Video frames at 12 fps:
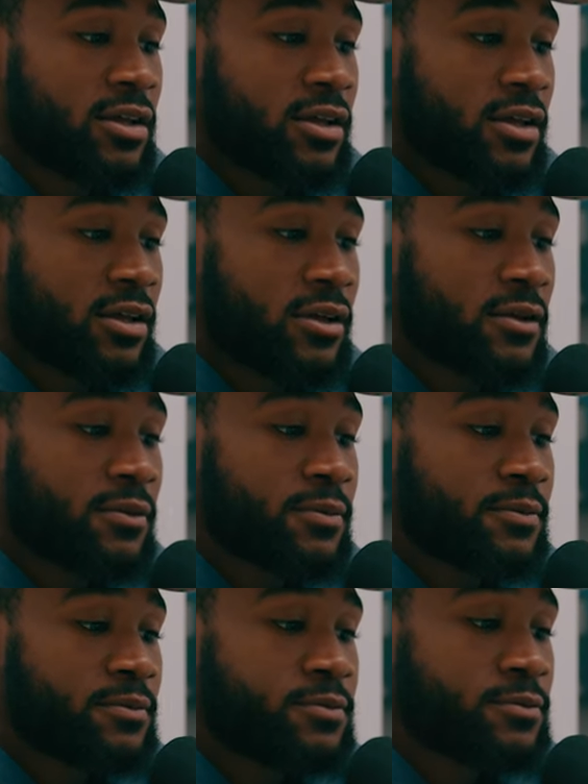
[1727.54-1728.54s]
And
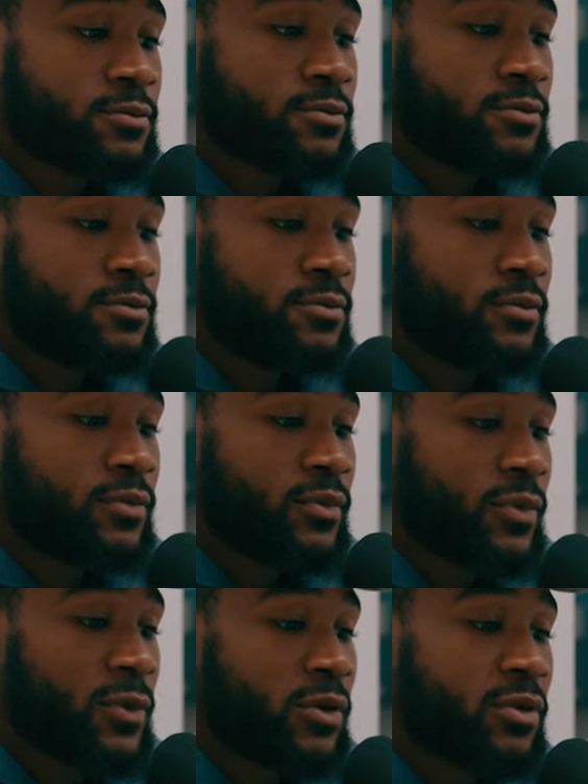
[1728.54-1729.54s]

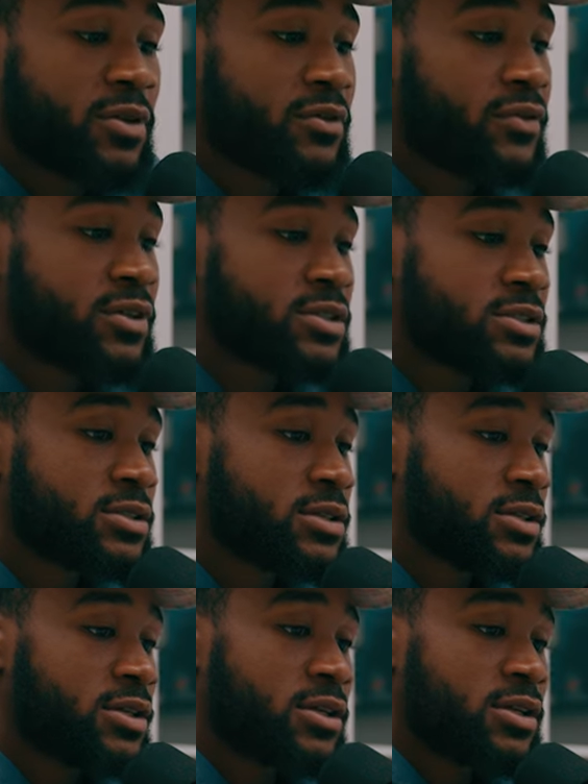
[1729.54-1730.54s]
whether if it's
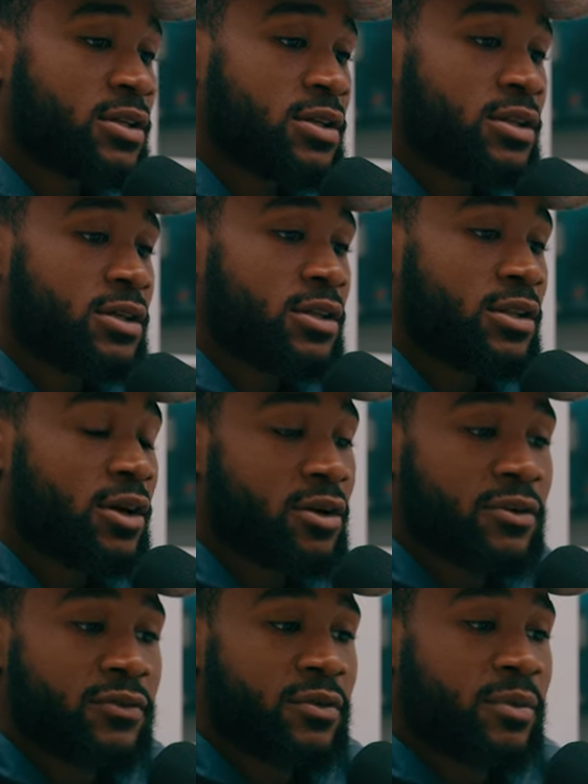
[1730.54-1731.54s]

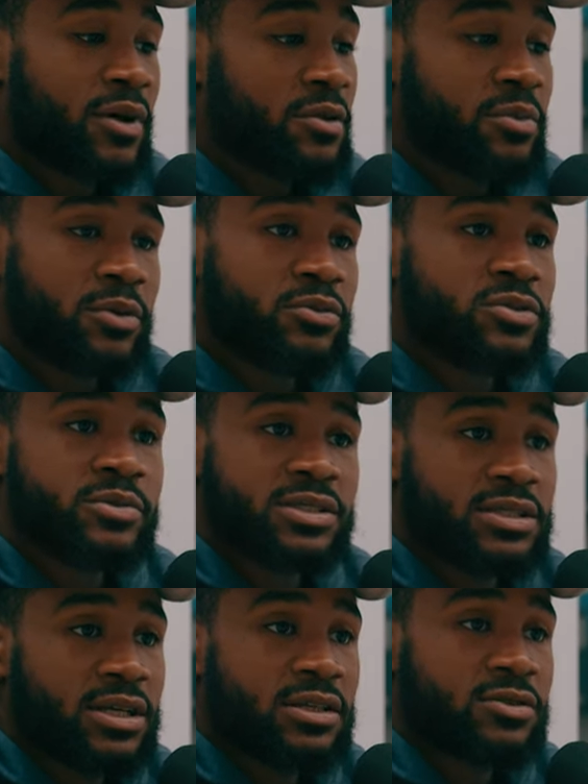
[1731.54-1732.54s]
learning from other people's
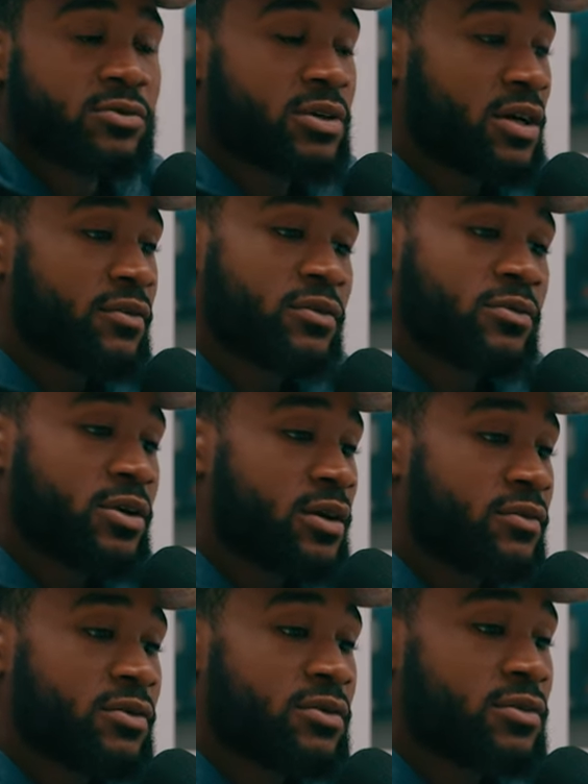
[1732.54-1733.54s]
mistakes or whatever,
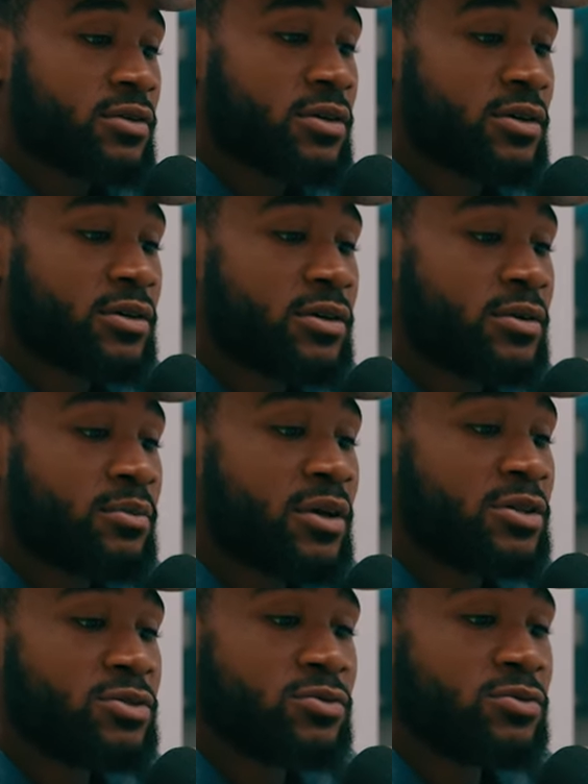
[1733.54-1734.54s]
whatever uh,
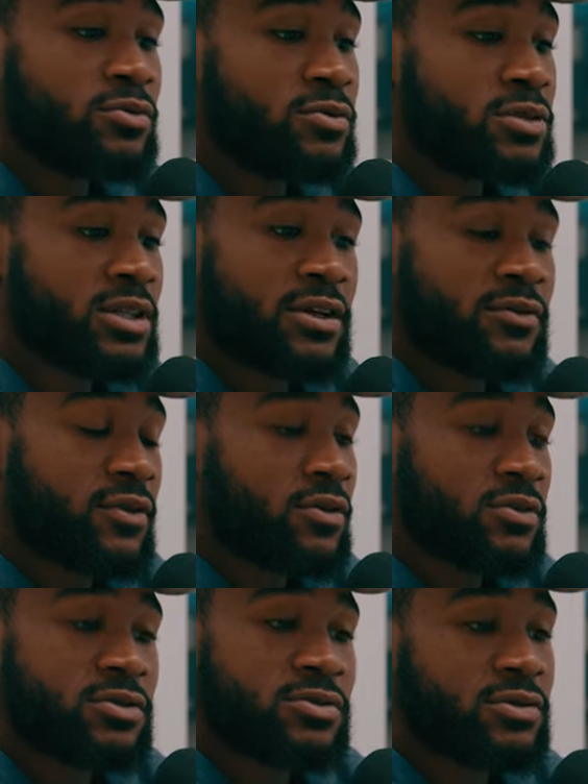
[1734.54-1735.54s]
makes you stay
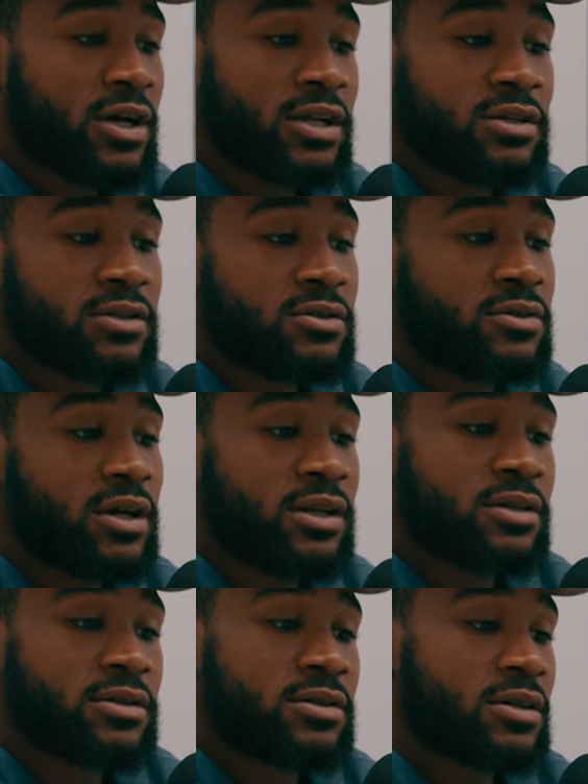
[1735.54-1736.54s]
focused. You gotta, you
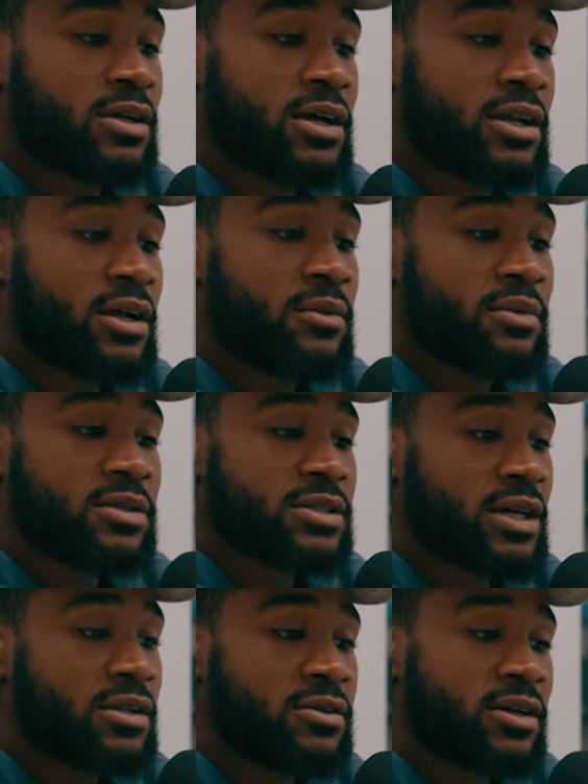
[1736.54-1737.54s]
gotta have that
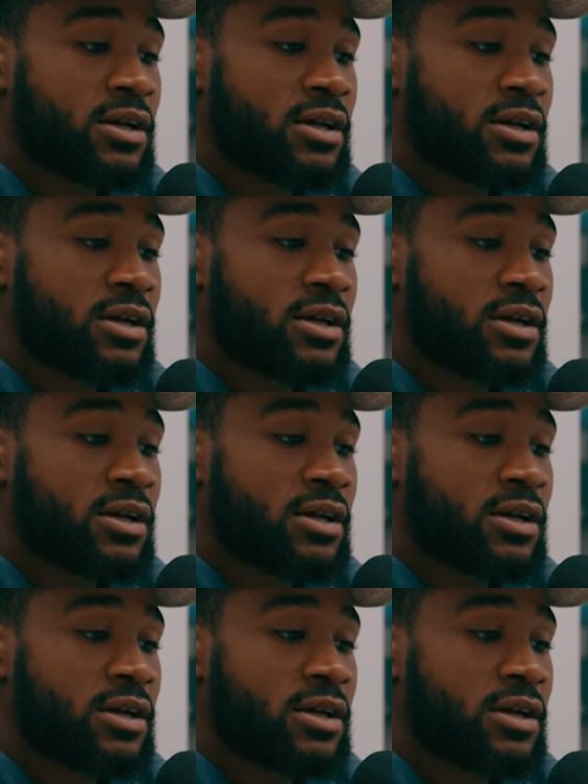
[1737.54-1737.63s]
mentality.